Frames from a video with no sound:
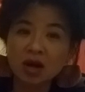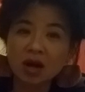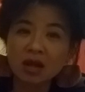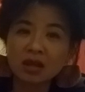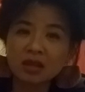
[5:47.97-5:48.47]

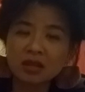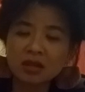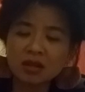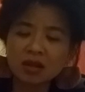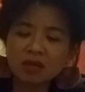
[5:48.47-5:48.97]
I think a
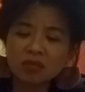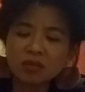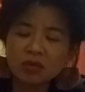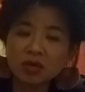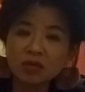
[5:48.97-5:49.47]
lot of
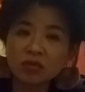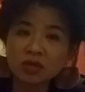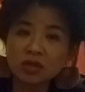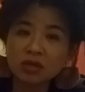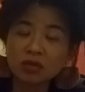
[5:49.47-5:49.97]
people give
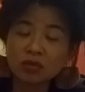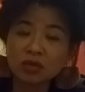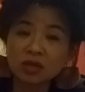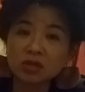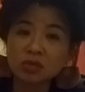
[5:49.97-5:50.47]
with
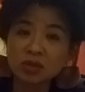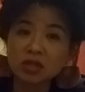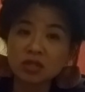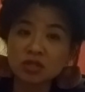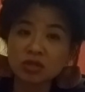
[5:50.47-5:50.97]

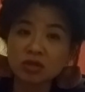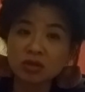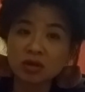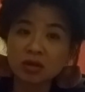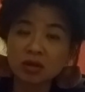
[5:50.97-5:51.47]
expectation.
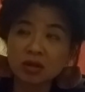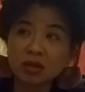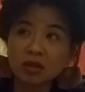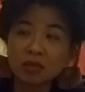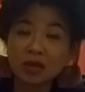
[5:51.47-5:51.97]

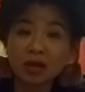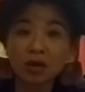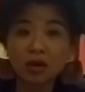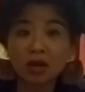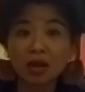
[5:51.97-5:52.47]
You may not
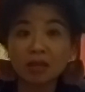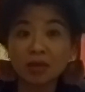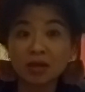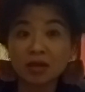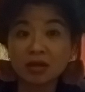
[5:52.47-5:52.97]

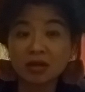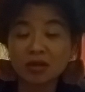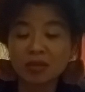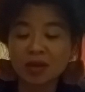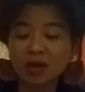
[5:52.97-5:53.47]
admit it, you
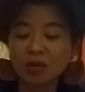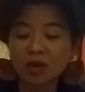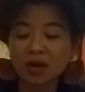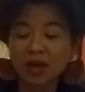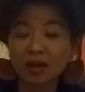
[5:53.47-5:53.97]
may not want
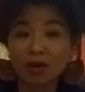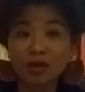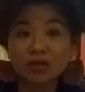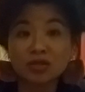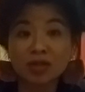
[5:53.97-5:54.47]
to
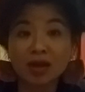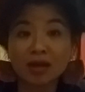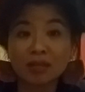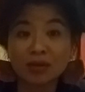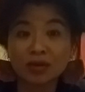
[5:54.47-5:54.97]
acknowledge that,
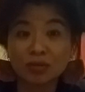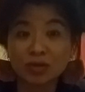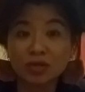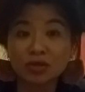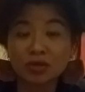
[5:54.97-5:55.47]
but we do.